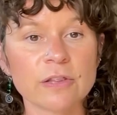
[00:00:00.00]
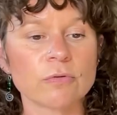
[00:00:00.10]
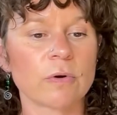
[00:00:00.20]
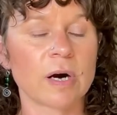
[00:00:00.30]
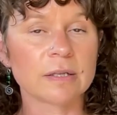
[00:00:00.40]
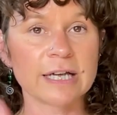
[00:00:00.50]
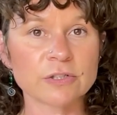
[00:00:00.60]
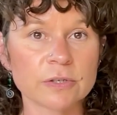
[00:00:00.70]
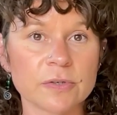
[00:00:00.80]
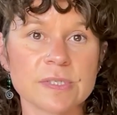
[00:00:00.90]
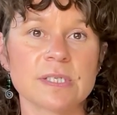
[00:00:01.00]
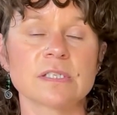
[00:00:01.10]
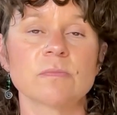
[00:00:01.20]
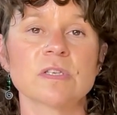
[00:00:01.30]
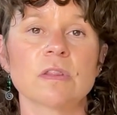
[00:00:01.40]
through our electrical
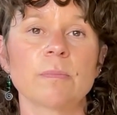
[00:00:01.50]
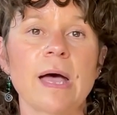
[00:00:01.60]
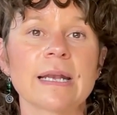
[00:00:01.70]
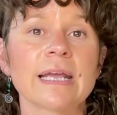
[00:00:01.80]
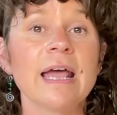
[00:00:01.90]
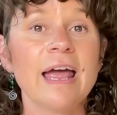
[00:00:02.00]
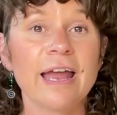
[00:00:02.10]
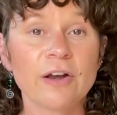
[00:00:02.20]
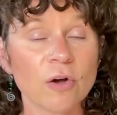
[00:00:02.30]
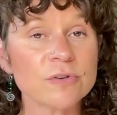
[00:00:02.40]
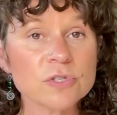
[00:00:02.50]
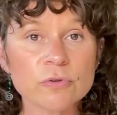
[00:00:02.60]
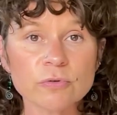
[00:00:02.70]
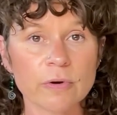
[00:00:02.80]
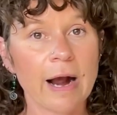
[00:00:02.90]
systems of the body, and also
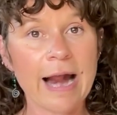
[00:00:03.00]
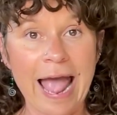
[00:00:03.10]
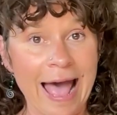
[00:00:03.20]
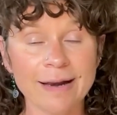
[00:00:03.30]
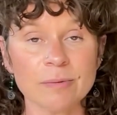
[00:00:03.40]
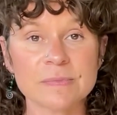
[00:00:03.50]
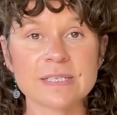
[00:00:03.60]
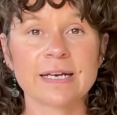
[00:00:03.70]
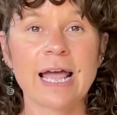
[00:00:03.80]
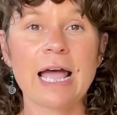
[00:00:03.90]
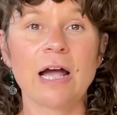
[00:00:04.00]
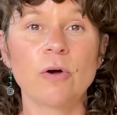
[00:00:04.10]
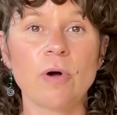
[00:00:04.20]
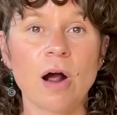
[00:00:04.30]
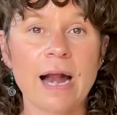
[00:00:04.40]
through our atoms and
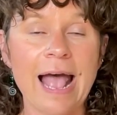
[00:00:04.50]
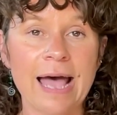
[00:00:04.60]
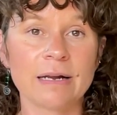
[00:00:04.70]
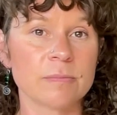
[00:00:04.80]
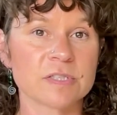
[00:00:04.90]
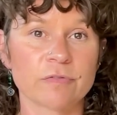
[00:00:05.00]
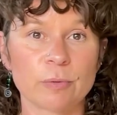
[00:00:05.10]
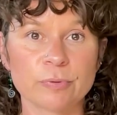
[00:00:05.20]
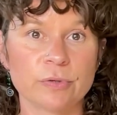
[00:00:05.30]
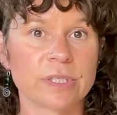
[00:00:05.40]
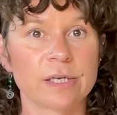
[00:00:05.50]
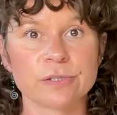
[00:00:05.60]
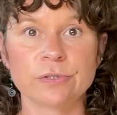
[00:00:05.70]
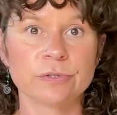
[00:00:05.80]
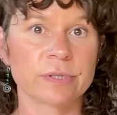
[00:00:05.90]
how our atoms of our
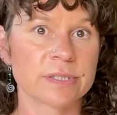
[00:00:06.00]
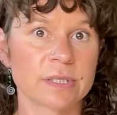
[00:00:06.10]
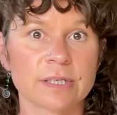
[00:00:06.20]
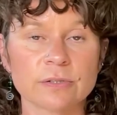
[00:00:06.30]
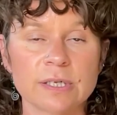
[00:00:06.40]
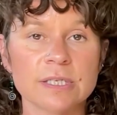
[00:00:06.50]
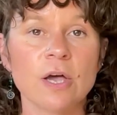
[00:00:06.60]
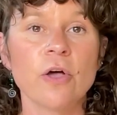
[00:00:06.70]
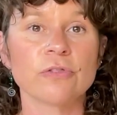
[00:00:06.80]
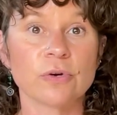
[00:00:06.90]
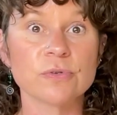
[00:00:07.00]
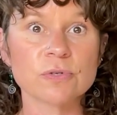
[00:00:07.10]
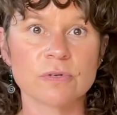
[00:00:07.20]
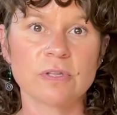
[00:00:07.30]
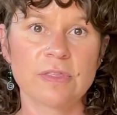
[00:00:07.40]
protons, neutrons, electrons, those
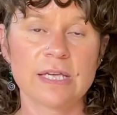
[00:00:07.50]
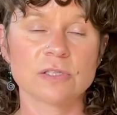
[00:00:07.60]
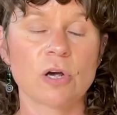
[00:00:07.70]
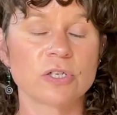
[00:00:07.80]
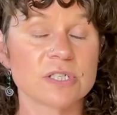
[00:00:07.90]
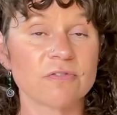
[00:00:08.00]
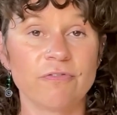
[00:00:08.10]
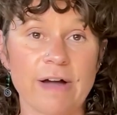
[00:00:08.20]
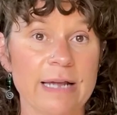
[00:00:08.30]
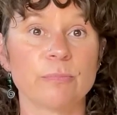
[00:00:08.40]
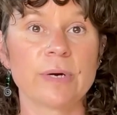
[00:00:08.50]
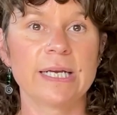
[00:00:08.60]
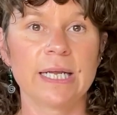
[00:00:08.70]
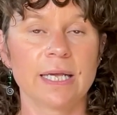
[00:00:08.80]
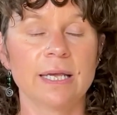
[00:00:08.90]
sorts of things are just
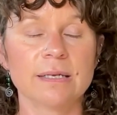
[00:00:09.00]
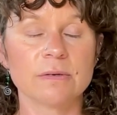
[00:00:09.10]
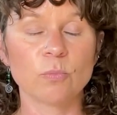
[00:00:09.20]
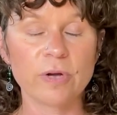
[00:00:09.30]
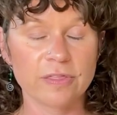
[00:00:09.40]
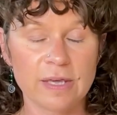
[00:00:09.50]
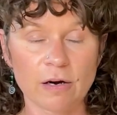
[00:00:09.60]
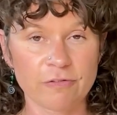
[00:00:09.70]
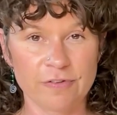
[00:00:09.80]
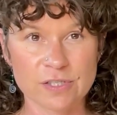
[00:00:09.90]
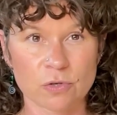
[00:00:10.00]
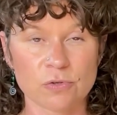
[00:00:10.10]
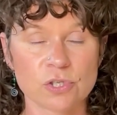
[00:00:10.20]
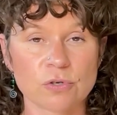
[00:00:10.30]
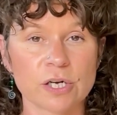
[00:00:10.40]
vibrating in within our physical
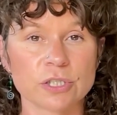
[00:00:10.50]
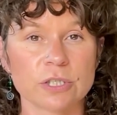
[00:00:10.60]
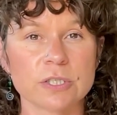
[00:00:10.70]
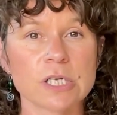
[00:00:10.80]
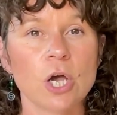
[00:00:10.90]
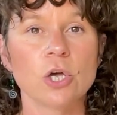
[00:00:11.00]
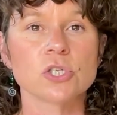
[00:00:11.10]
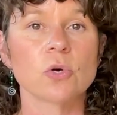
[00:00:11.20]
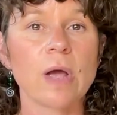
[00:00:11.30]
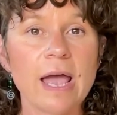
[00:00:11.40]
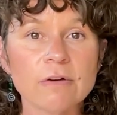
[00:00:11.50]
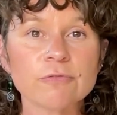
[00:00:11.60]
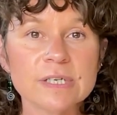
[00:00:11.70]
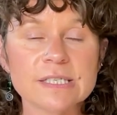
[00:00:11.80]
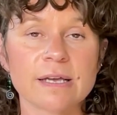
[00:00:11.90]
structures. So
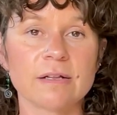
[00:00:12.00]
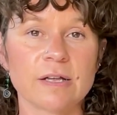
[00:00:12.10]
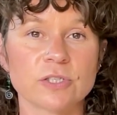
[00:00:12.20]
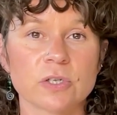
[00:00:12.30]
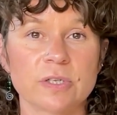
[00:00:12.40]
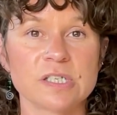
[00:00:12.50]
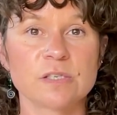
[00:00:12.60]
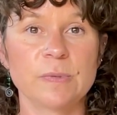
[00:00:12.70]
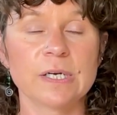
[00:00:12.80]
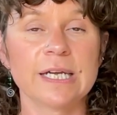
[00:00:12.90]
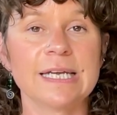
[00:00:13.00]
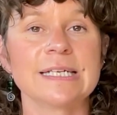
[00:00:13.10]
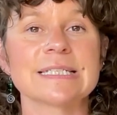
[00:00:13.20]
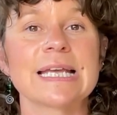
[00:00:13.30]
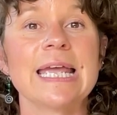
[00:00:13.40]
every psychological
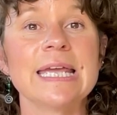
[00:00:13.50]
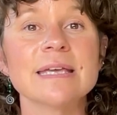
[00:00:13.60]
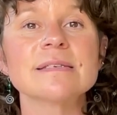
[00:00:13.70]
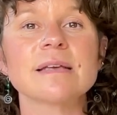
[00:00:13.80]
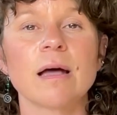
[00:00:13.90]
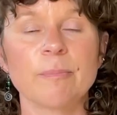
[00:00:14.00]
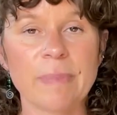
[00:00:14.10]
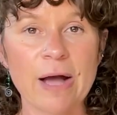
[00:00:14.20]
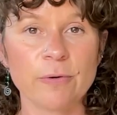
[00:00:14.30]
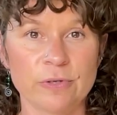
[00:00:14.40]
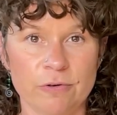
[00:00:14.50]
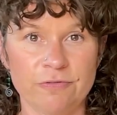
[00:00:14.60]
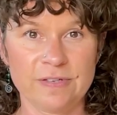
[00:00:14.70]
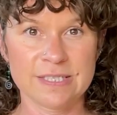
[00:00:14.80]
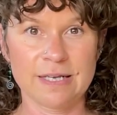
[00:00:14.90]
experience is about your
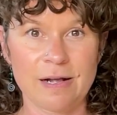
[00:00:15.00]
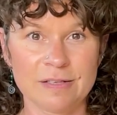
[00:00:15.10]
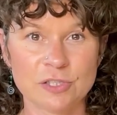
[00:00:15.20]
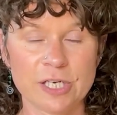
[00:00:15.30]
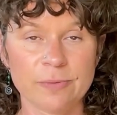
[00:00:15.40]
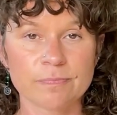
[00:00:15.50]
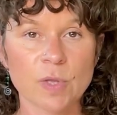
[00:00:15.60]
physiology.